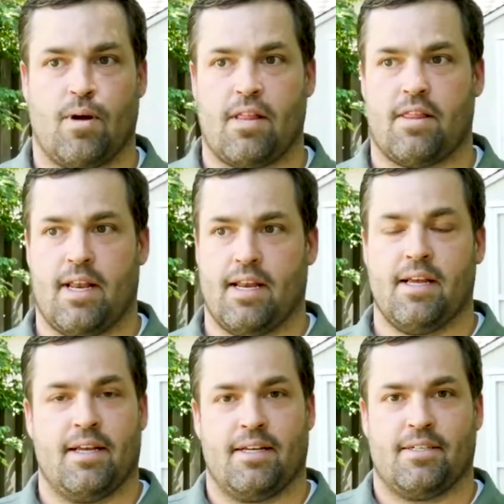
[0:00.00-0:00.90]
rather than
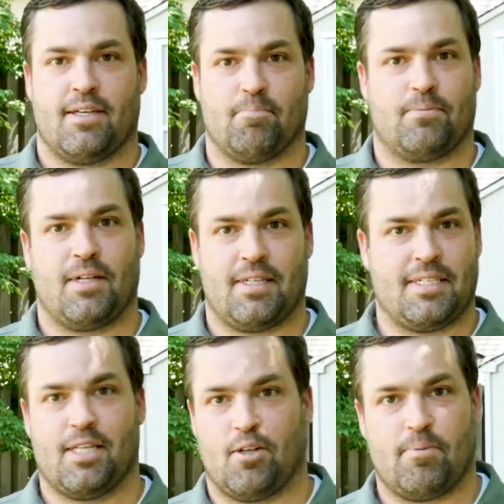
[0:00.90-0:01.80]
completely
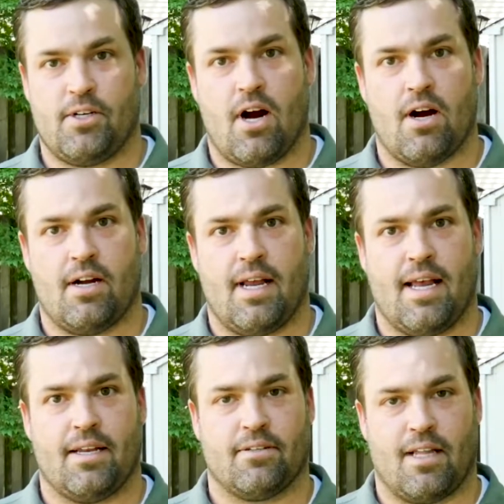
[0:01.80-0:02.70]
till up your yard
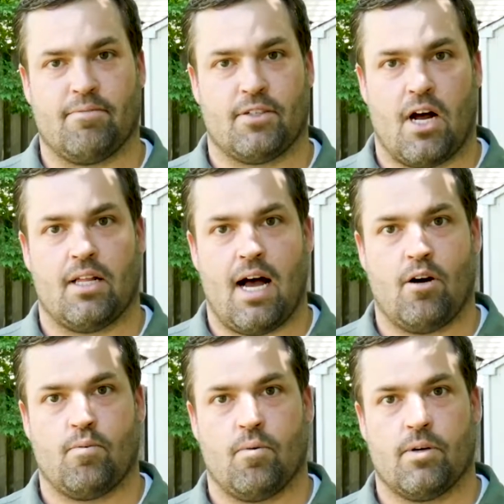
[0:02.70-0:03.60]
and level it all
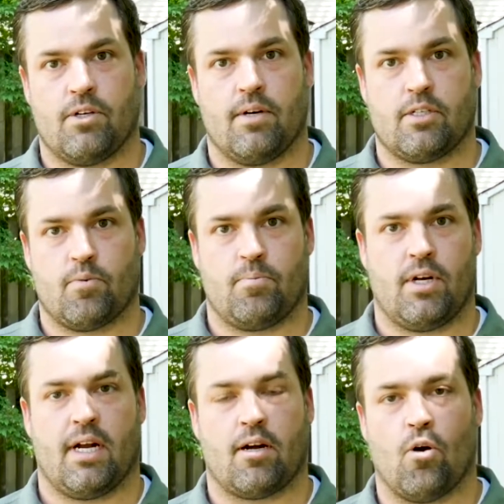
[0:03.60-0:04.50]
out, what we're doing is we're
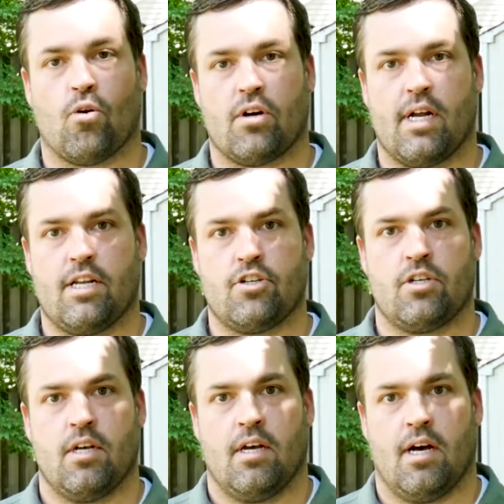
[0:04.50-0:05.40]
putting a 1/4
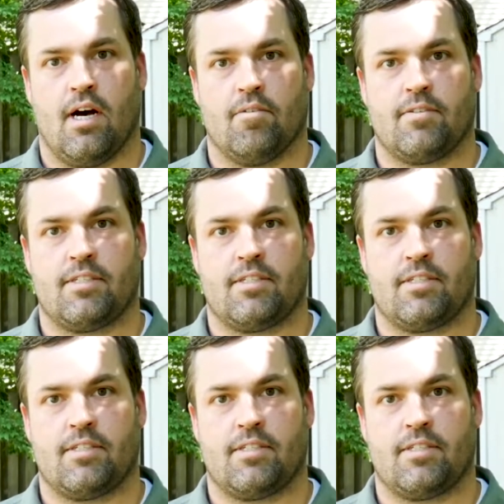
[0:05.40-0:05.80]
inch of